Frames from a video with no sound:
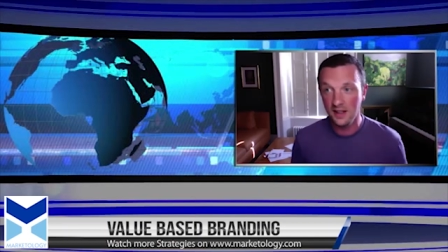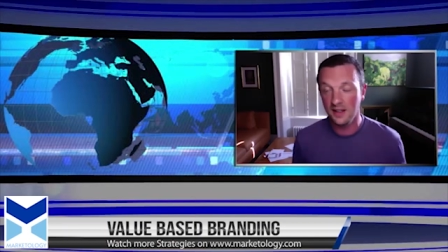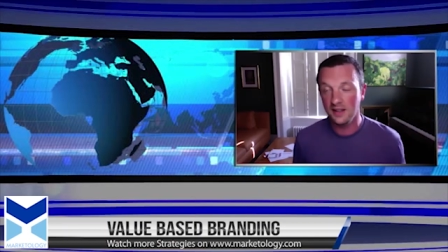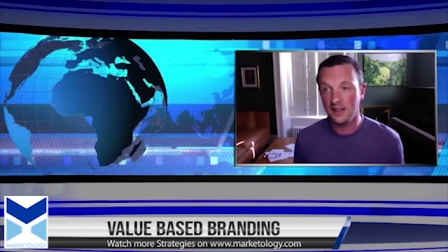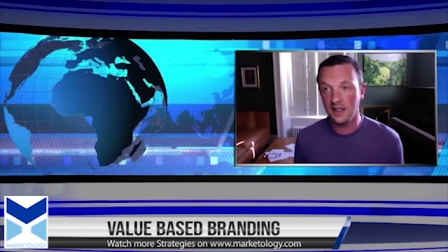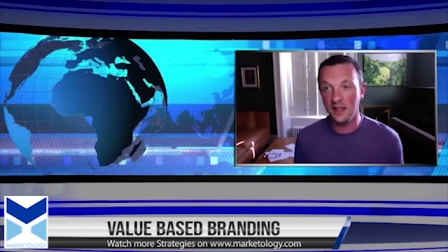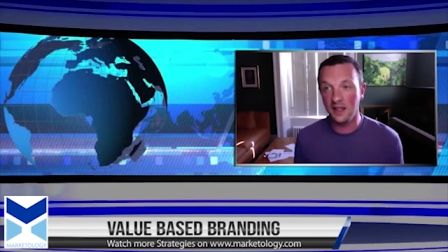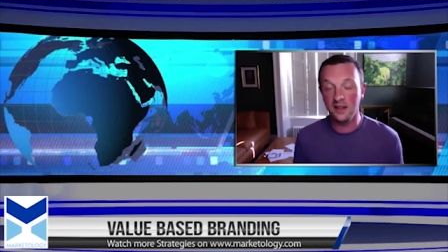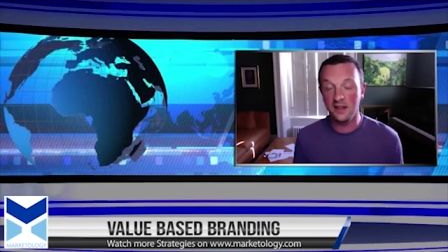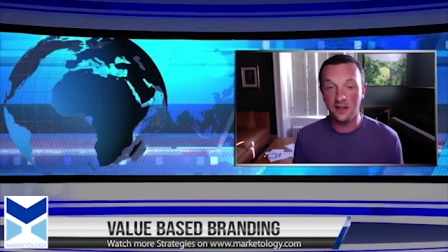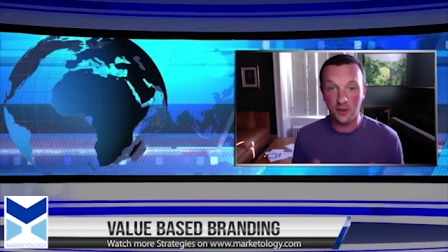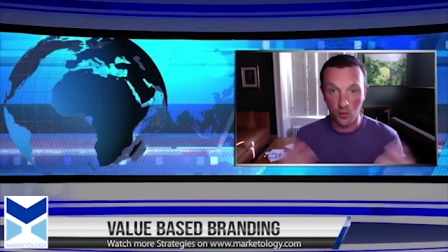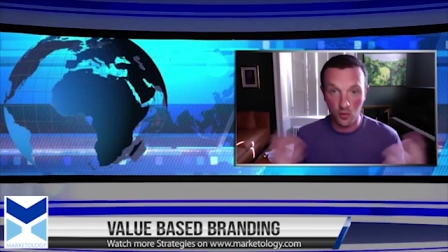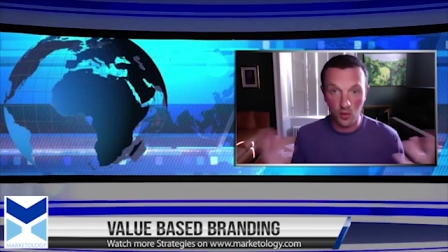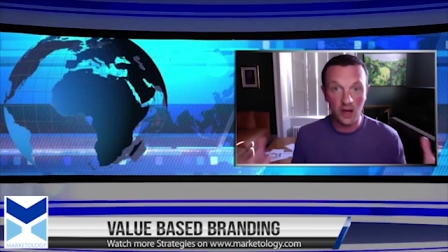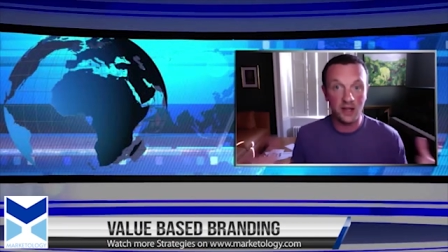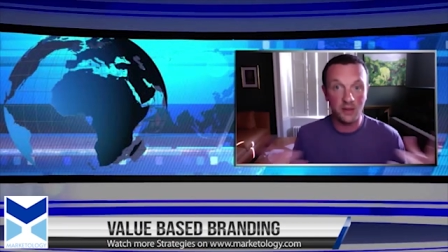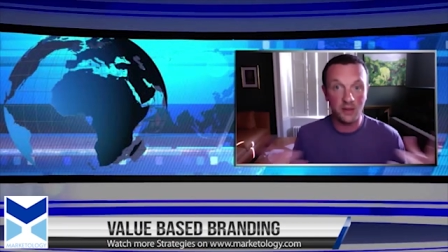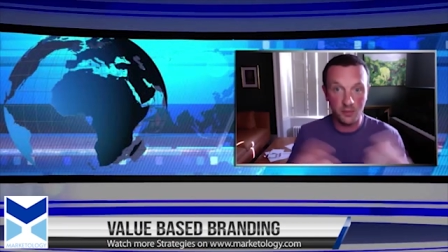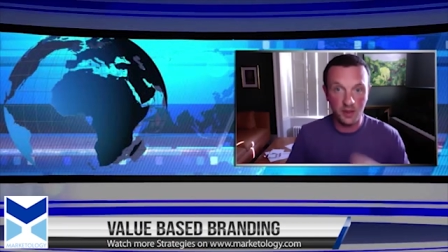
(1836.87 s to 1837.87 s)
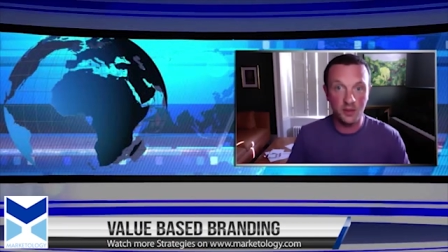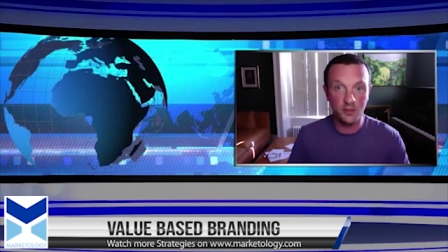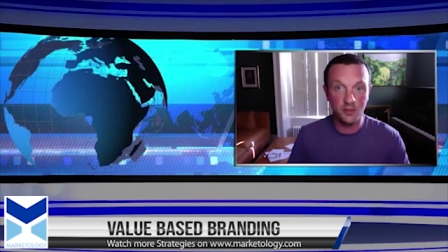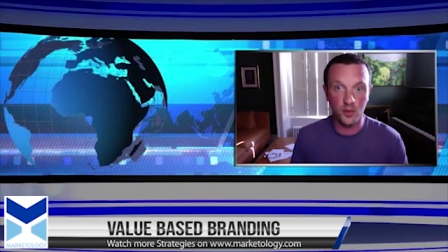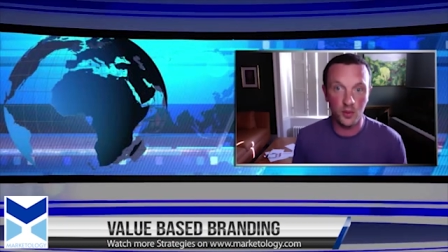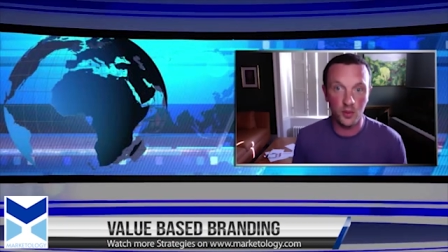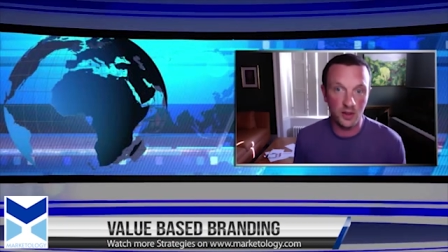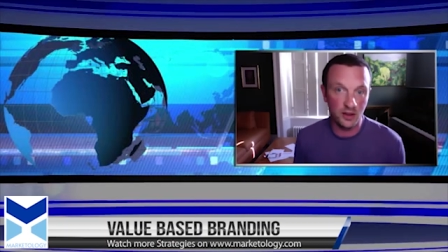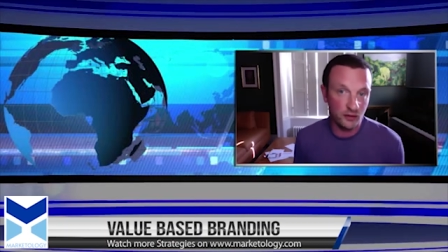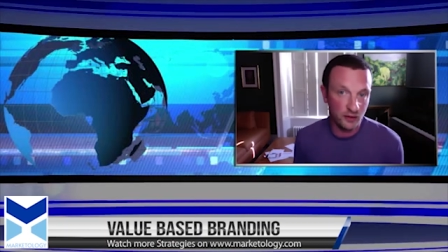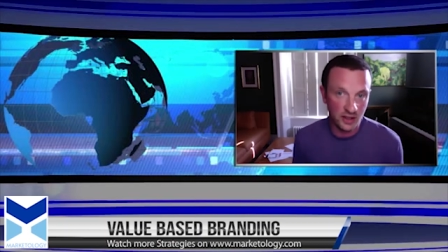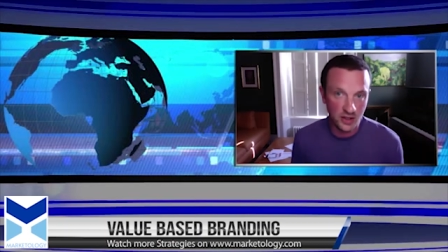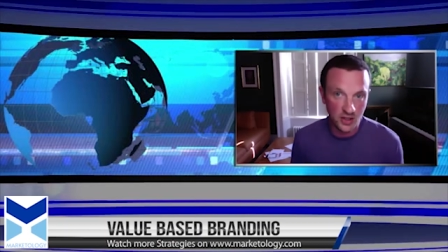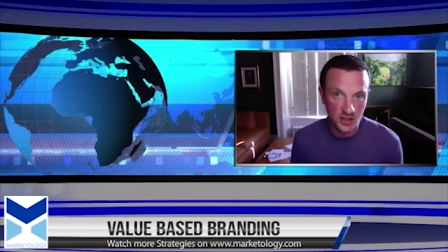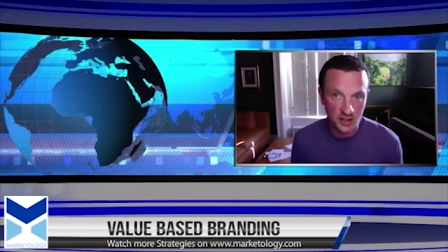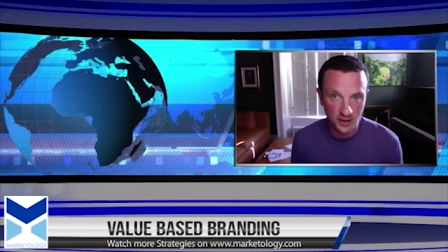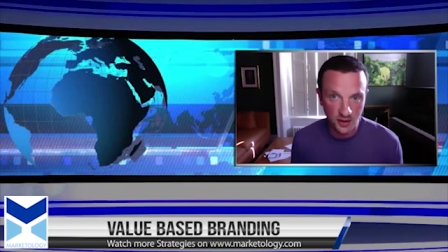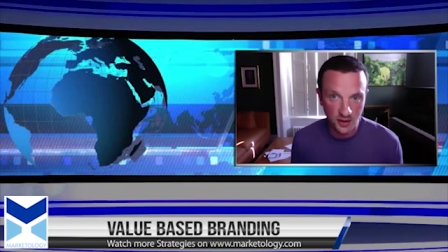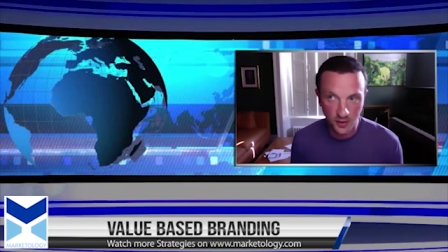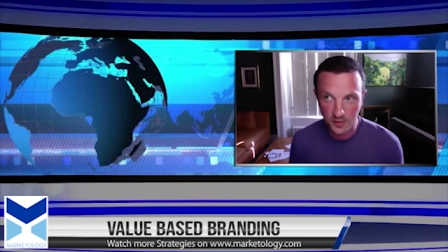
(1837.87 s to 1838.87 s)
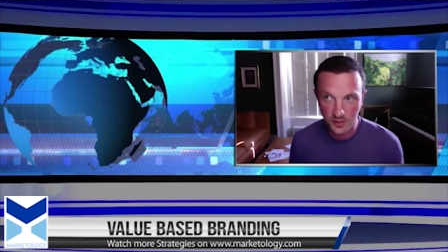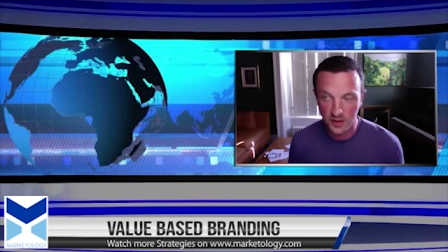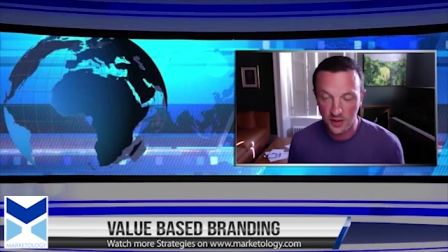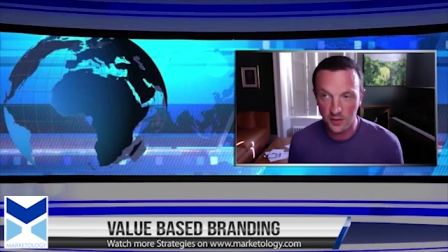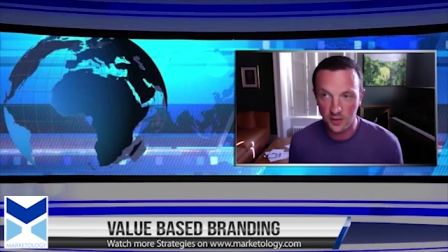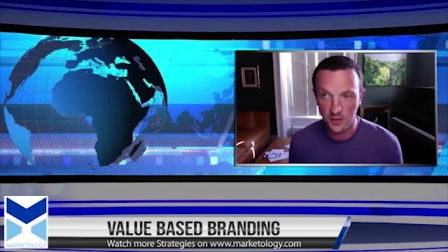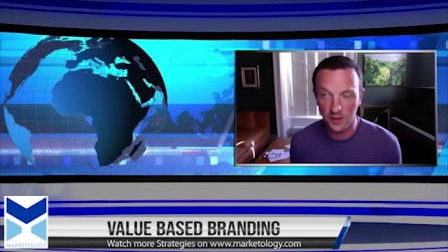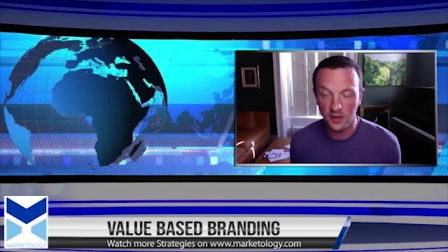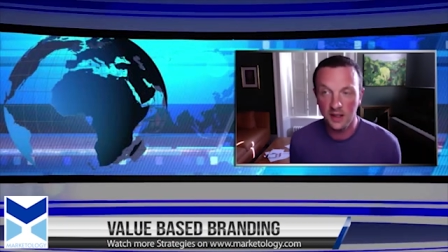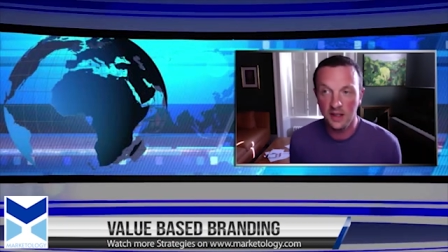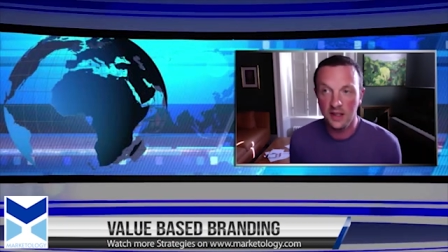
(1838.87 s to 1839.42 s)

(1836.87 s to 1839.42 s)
then the right people will eventually come to you.